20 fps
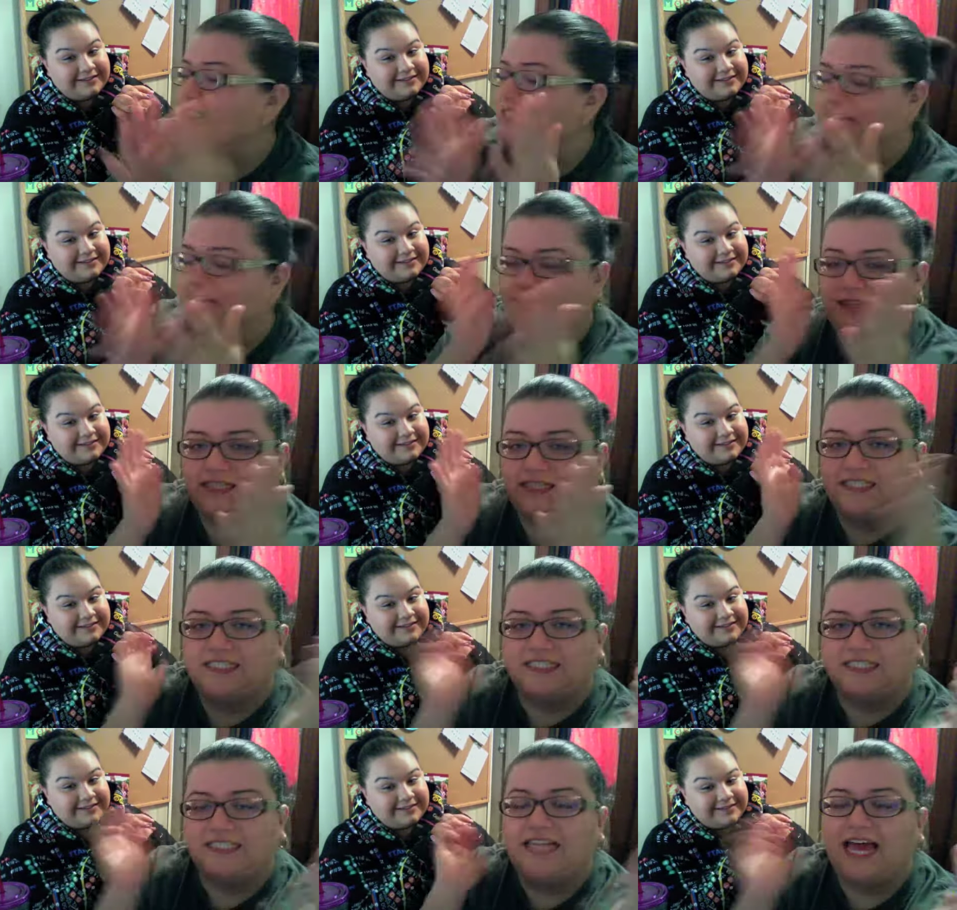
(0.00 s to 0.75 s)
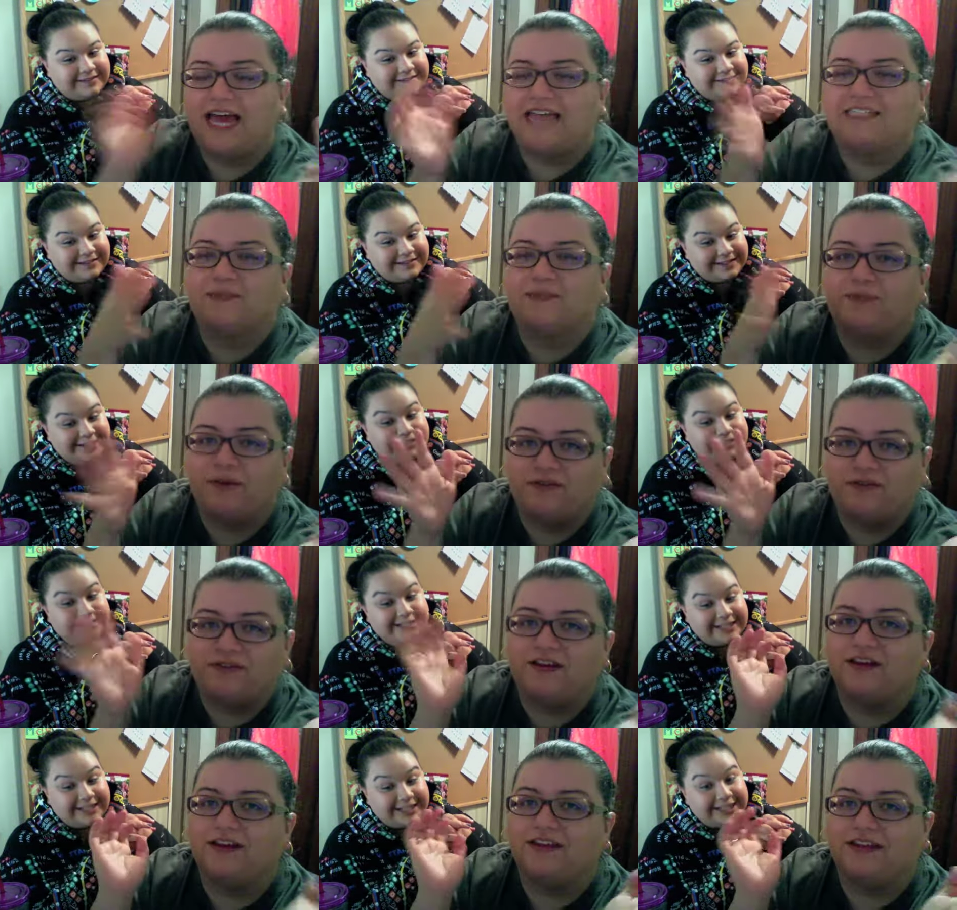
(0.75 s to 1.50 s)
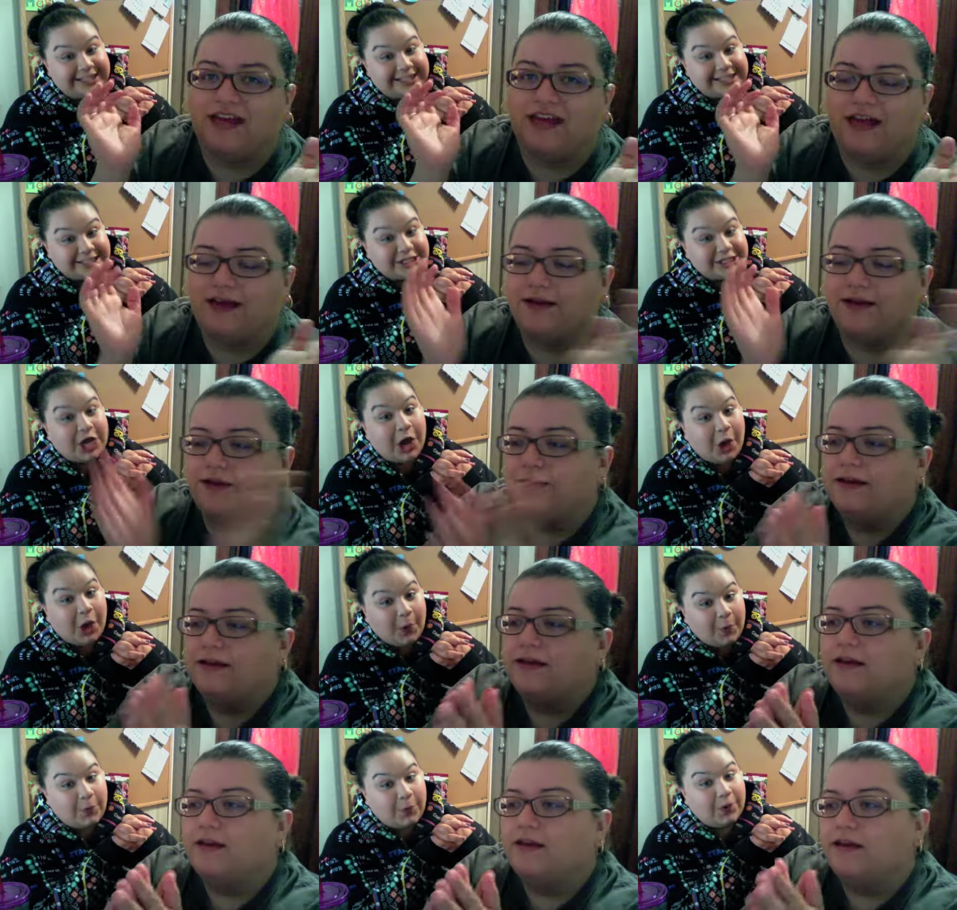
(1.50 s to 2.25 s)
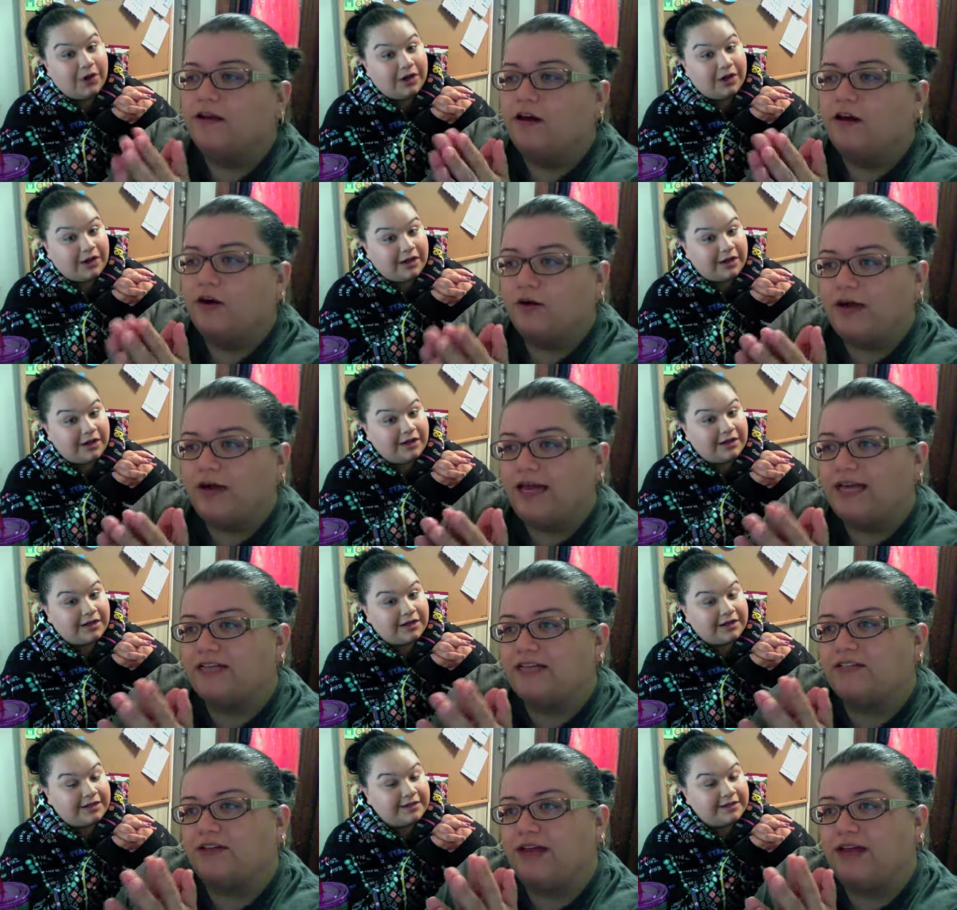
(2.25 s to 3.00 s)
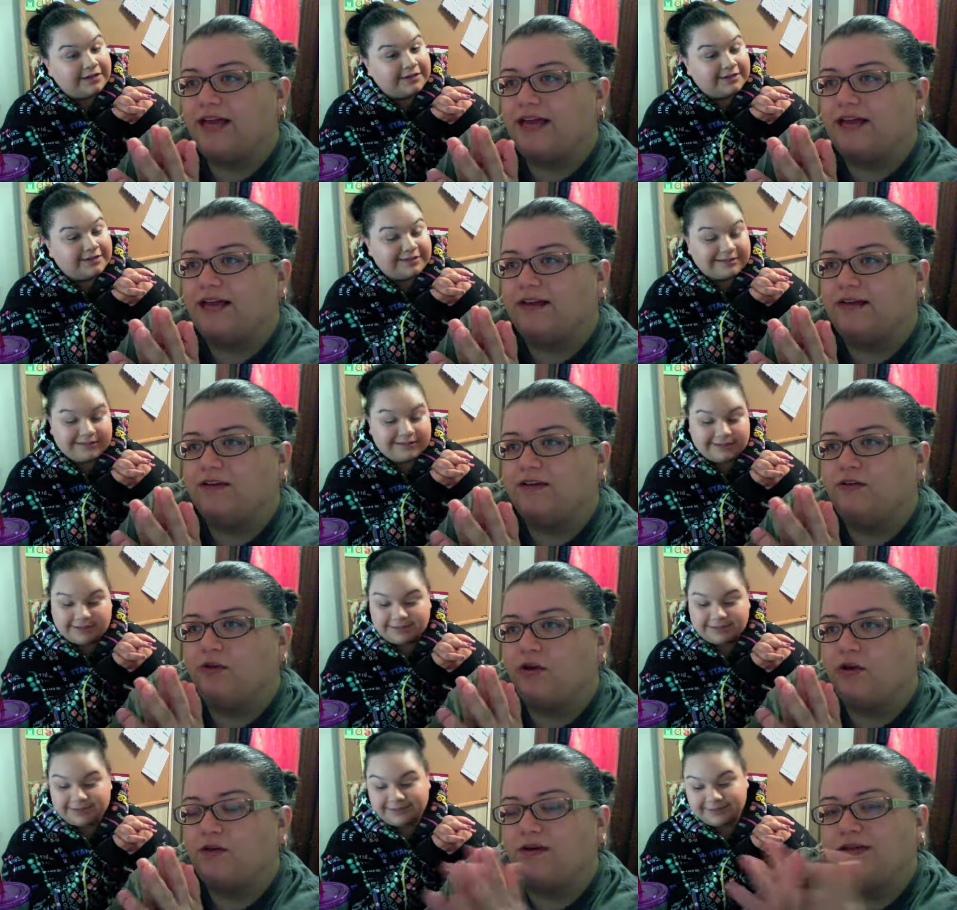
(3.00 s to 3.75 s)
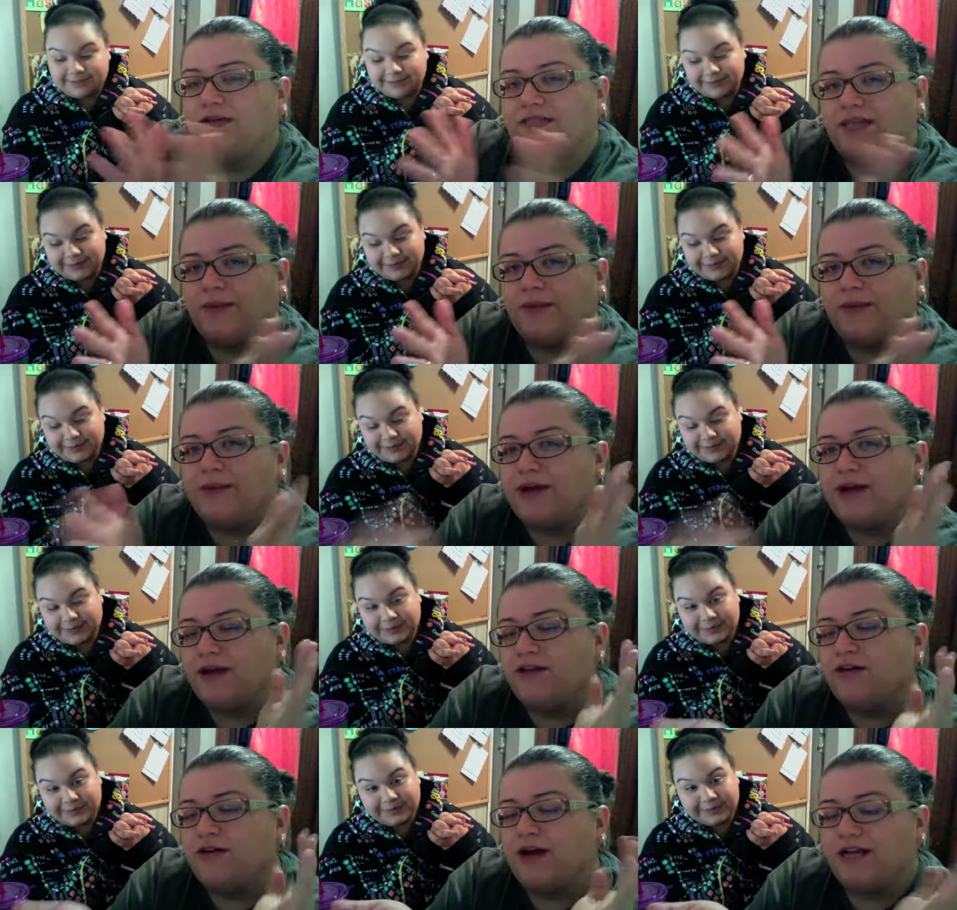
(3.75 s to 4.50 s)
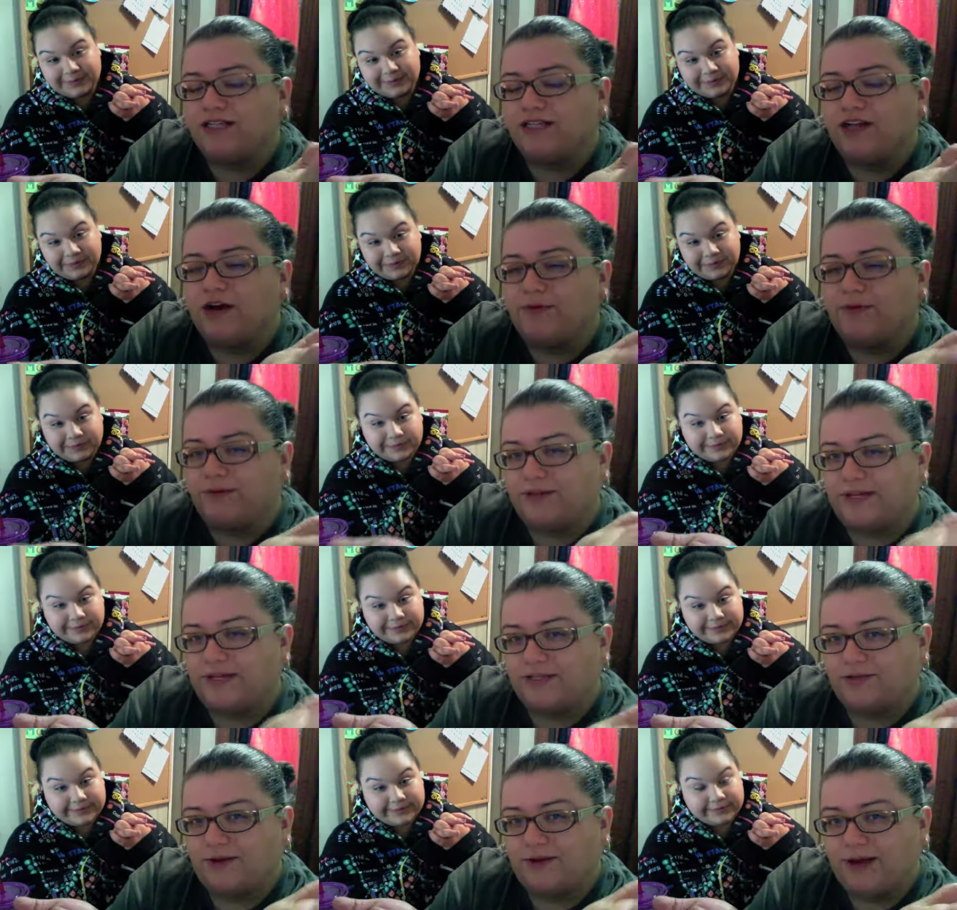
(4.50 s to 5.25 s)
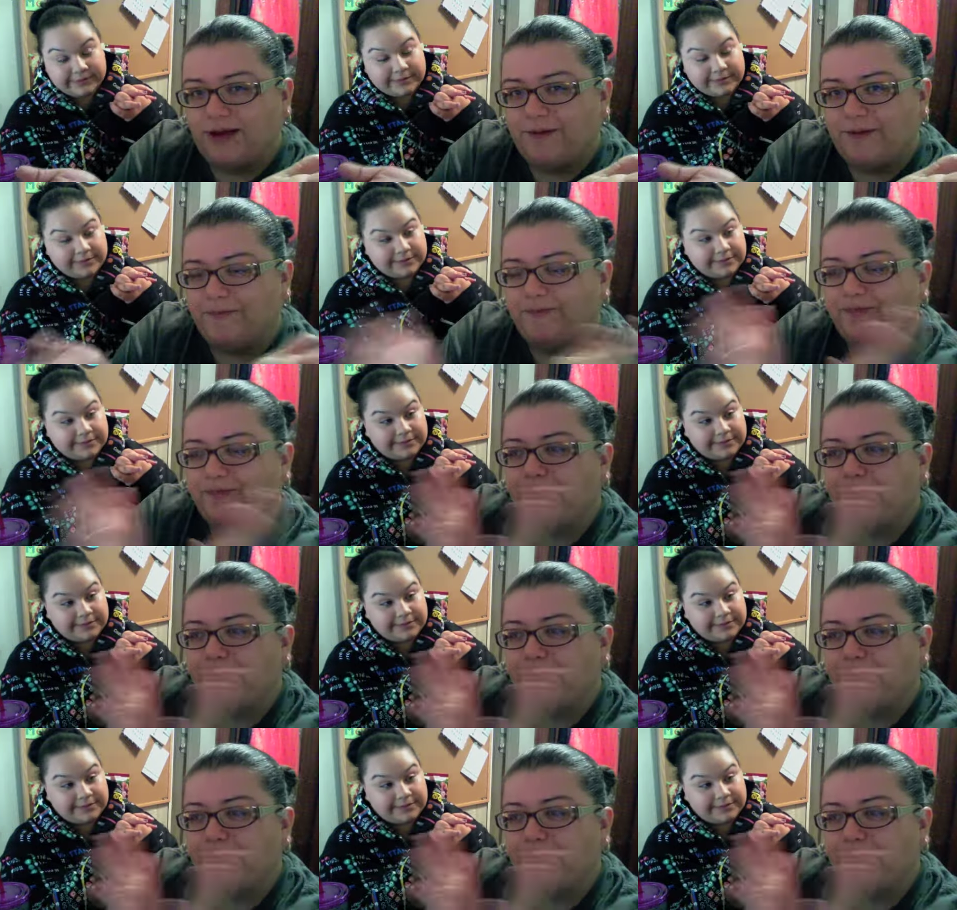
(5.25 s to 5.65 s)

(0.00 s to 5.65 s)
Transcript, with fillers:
Speaker 1: it. This is last epiphany of the day. Okay, so like, no, and tell me how you guys are with this, okay?